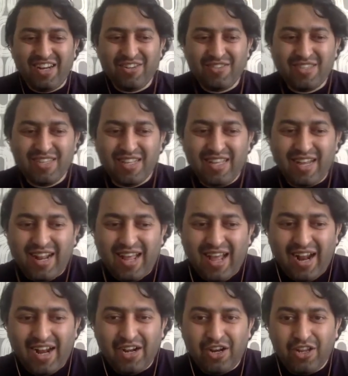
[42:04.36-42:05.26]
to see that.
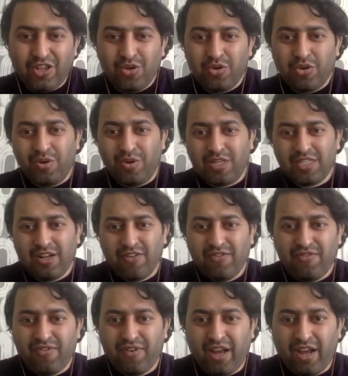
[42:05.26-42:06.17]
And you yourself
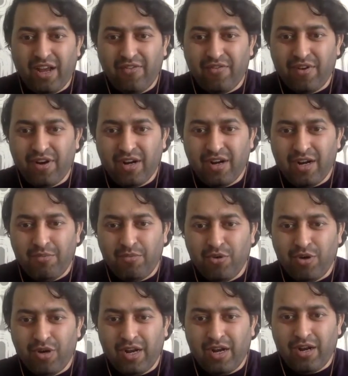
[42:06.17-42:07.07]
have written a
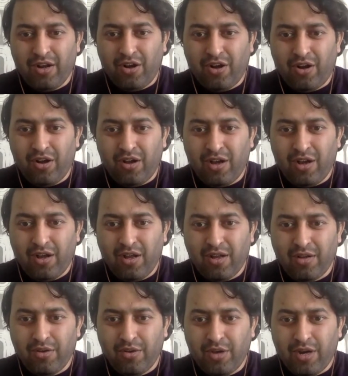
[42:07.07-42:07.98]
book, and
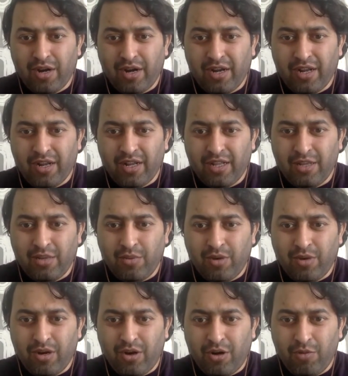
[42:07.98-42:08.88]
you're writing another
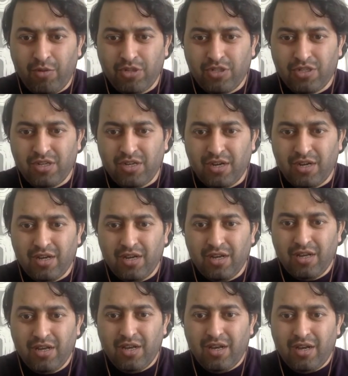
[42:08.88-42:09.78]
one almost
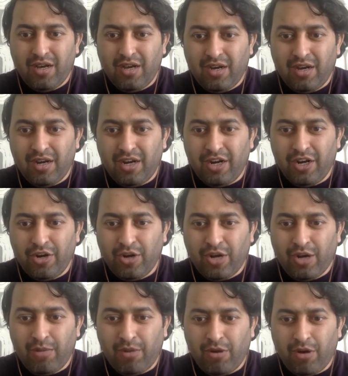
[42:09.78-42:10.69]
ready to
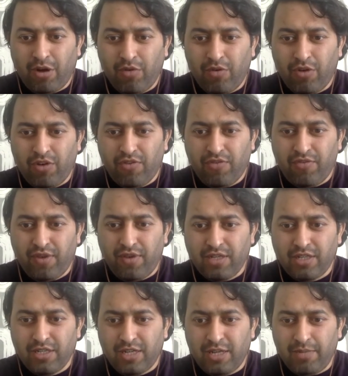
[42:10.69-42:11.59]
come out
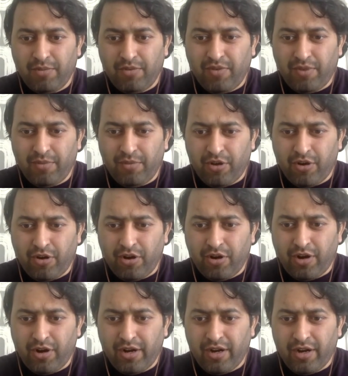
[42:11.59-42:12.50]
of step, if I'm not wrong,
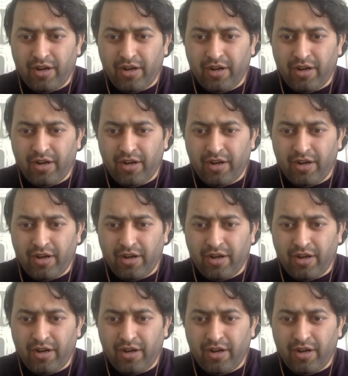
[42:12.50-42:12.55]
right?